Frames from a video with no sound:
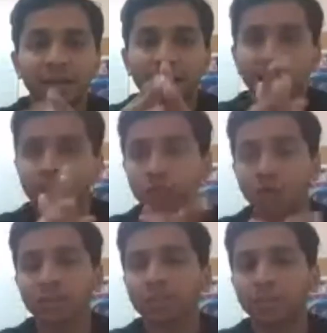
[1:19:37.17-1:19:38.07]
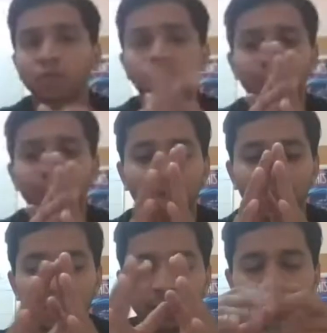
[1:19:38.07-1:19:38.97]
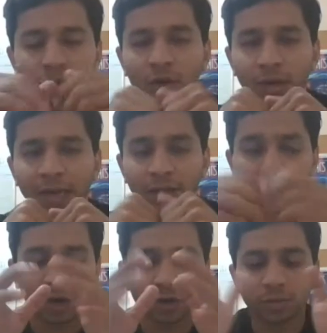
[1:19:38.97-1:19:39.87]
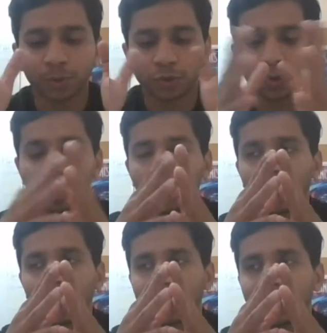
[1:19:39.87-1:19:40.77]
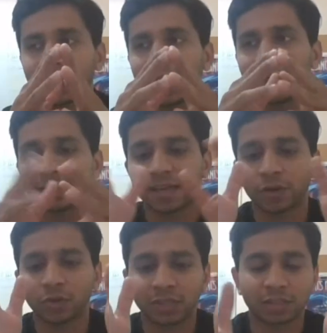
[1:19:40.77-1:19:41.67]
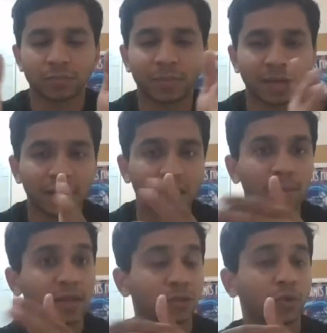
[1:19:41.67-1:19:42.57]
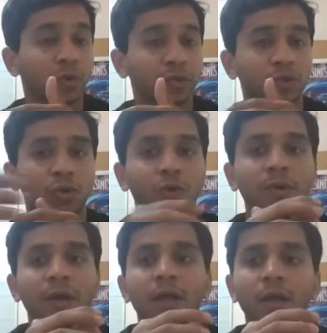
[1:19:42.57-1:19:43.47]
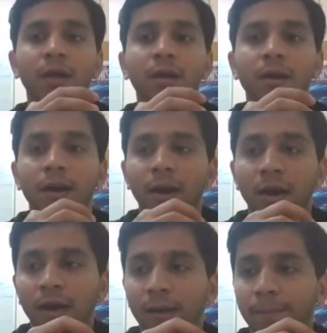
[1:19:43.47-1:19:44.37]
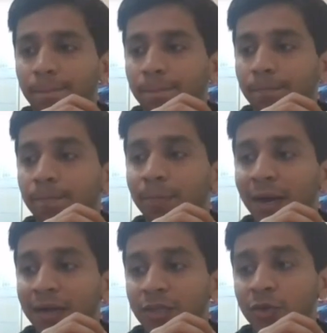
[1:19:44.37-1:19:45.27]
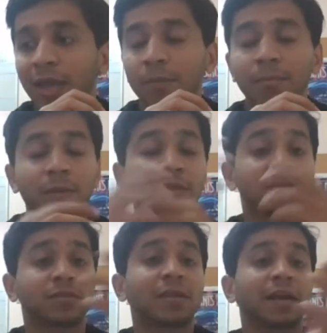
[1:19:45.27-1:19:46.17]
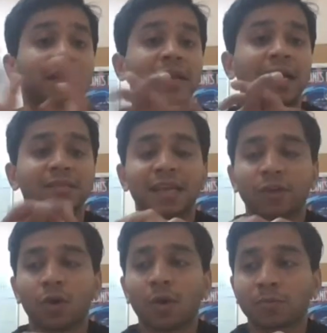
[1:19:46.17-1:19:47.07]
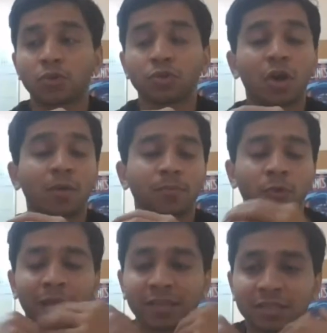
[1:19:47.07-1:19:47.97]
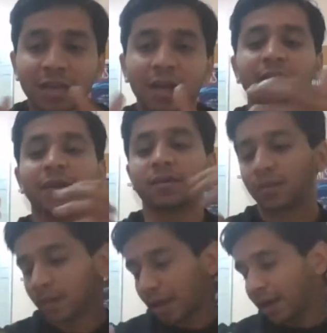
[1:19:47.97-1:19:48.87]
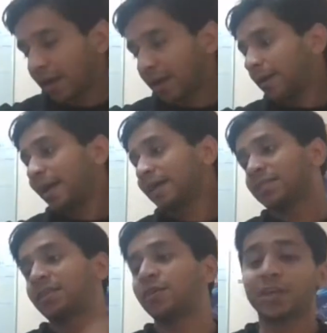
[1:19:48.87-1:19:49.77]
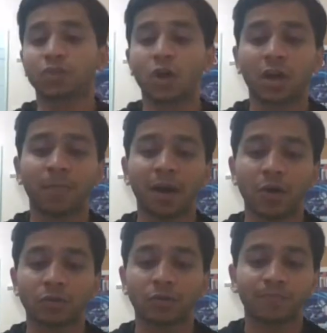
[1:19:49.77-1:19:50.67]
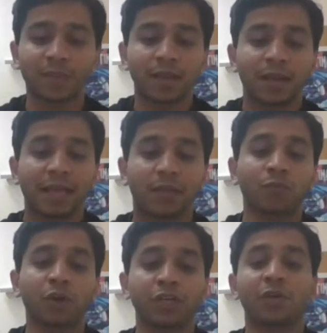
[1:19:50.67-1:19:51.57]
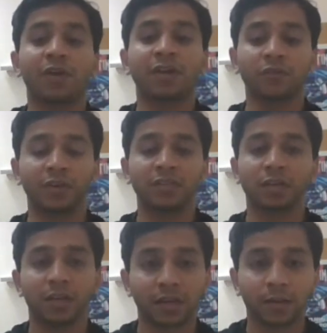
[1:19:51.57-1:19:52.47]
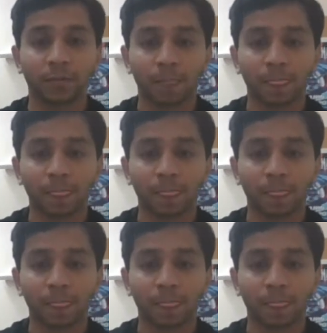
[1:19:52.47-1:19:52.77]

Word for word: it it is not supposed to be. It is not like you're not supposed to go about it as like you know this is my name and so and so. Uh, but you can maybe start it as like you know to talk. You can start it uh, as in you can talk about like what you are interested in